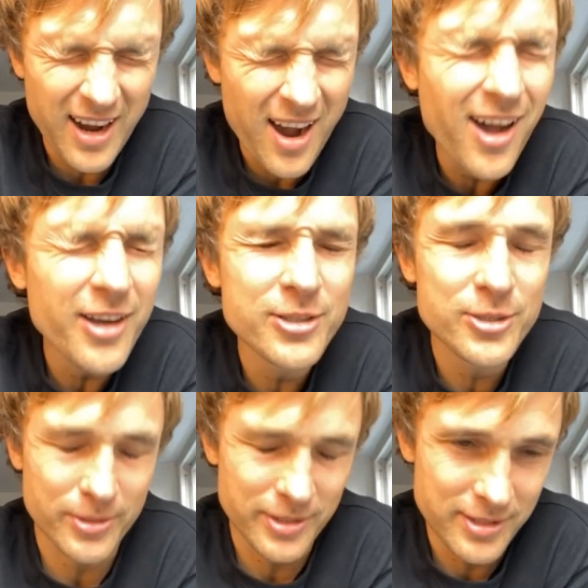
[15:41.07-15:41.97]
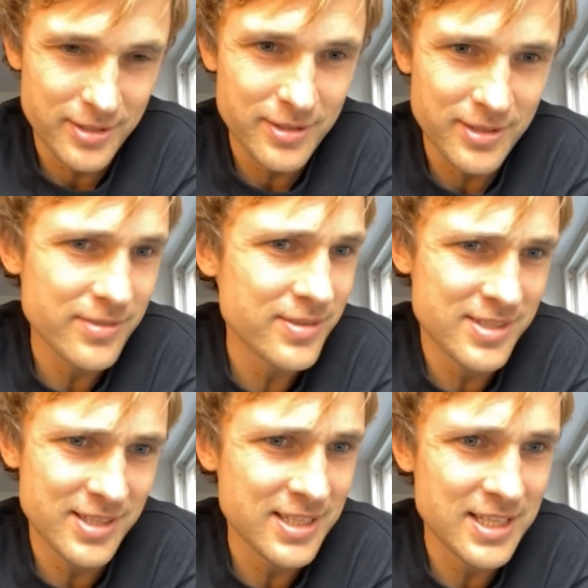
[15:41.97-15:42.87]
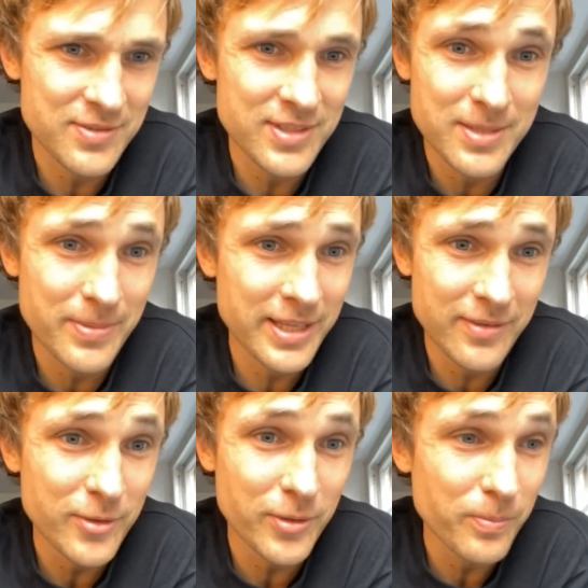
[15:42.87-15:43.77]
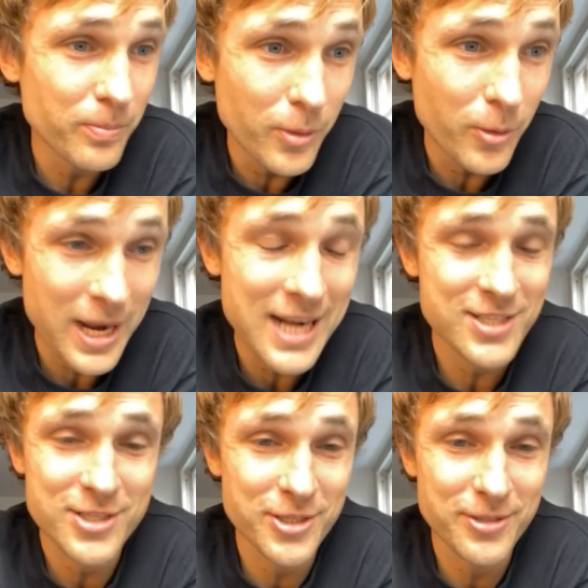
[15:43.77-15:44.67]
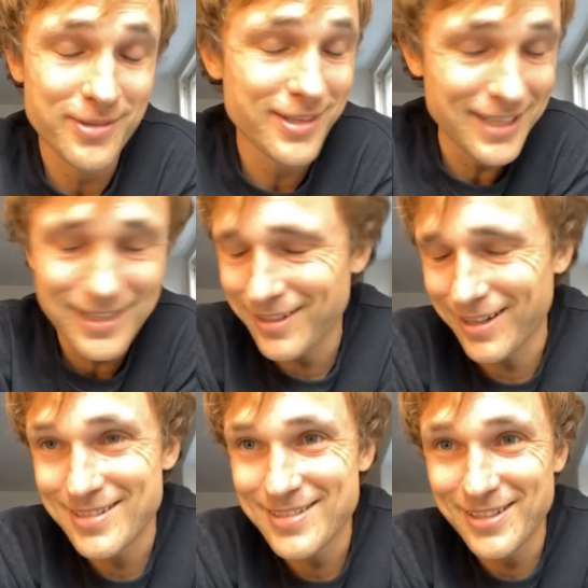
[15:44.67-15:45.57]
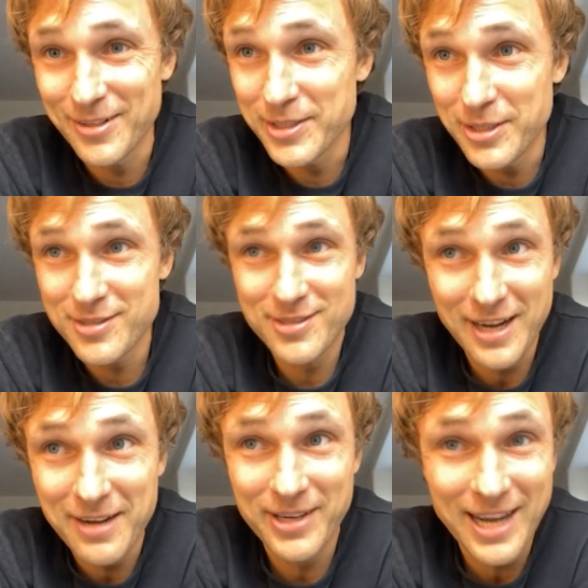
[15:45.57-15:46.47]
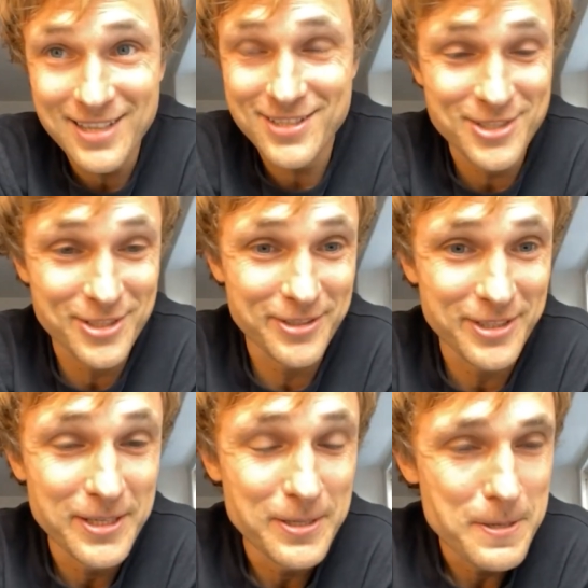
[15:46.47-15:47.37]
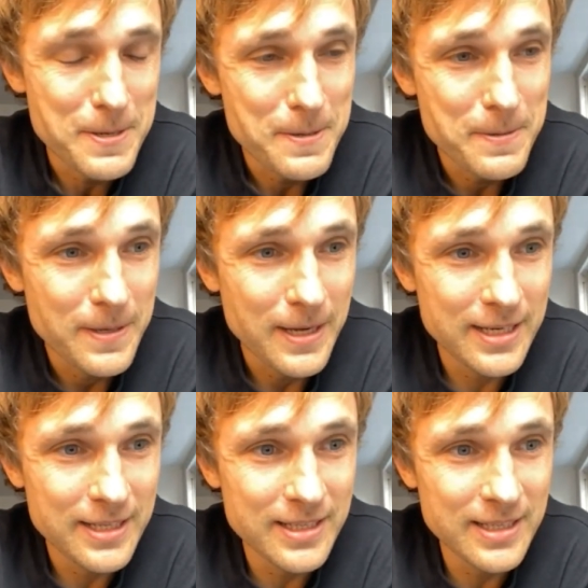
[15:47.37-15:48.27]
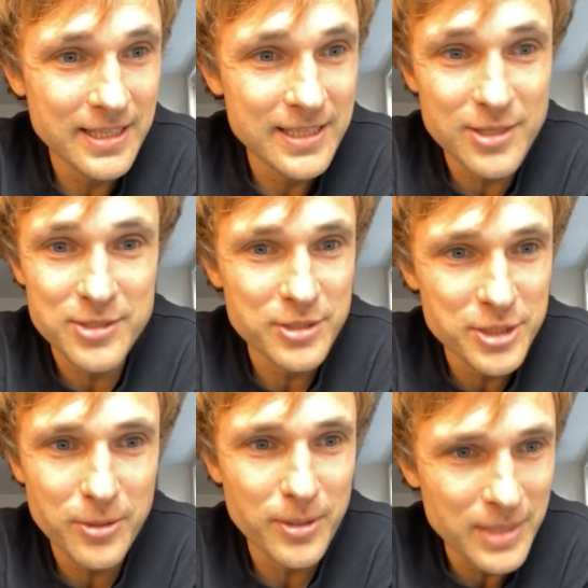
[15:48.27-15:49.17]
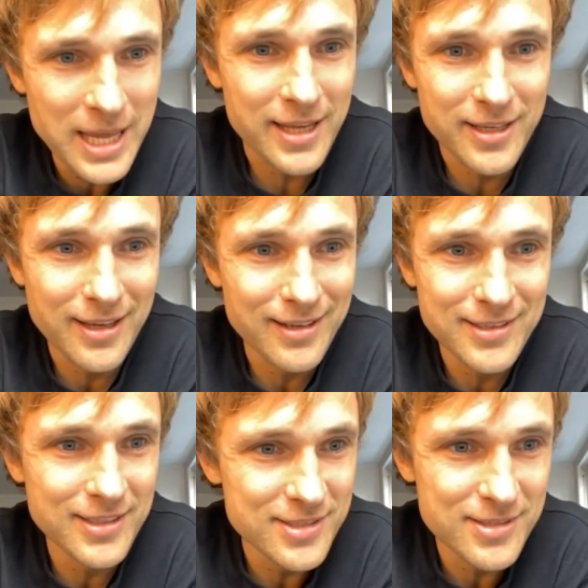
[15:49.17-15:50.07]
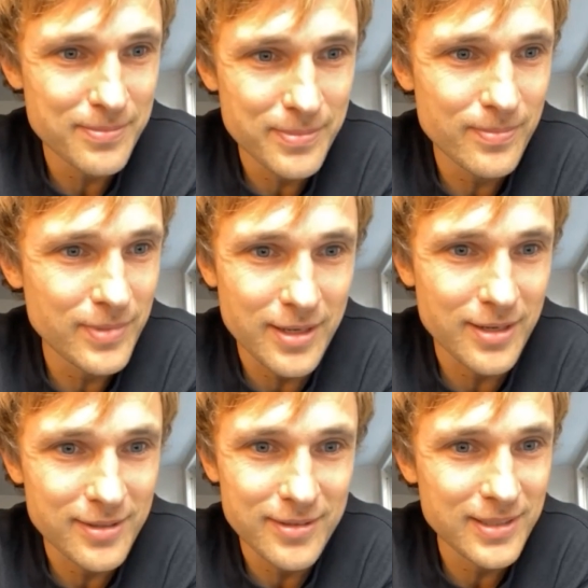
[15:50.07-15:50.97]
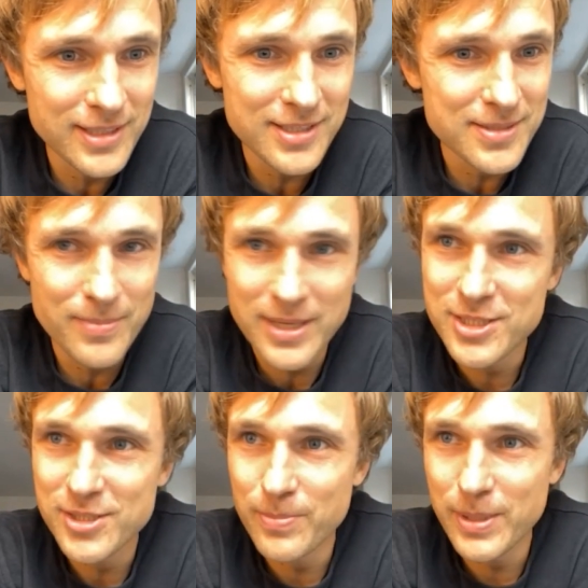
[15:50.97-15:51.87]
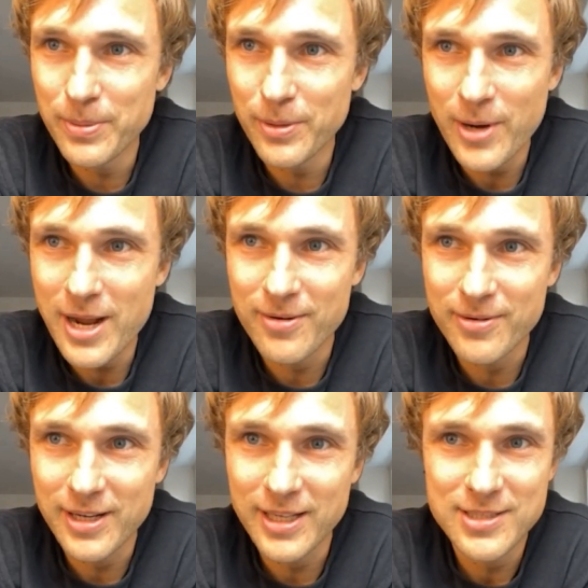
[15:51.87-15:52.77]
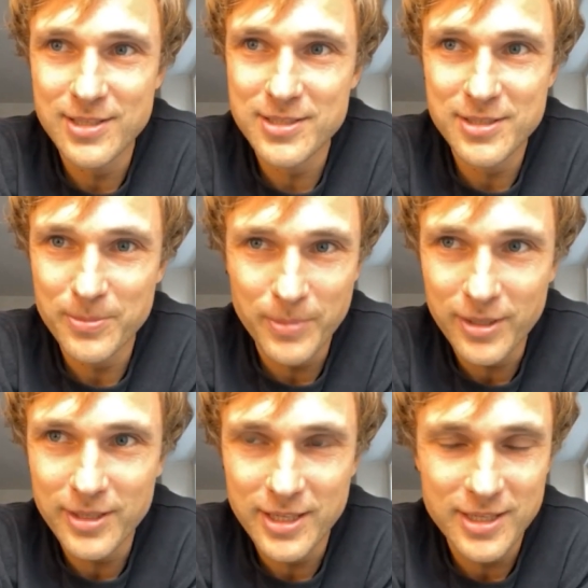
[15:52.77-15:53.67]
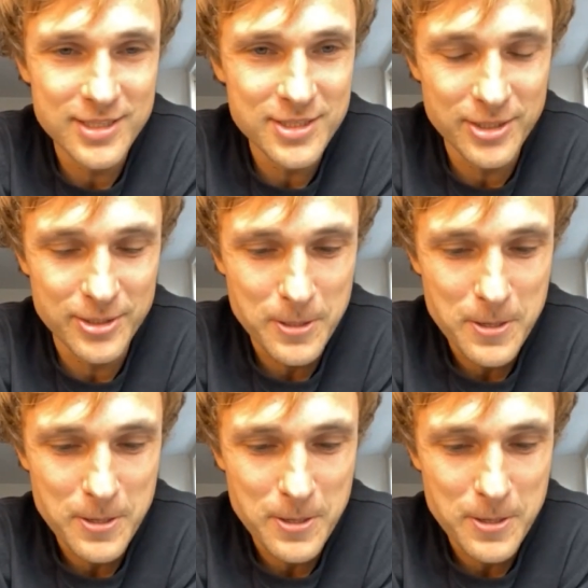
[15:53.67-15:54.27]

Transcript: 100 as successful as him, and they've got more attitude than he has. You know, he doesn't have an attitude, and he doesn't show up late, and he doesn't, you know, he doesn't mess people around. Like, he doesn't demand anything. So it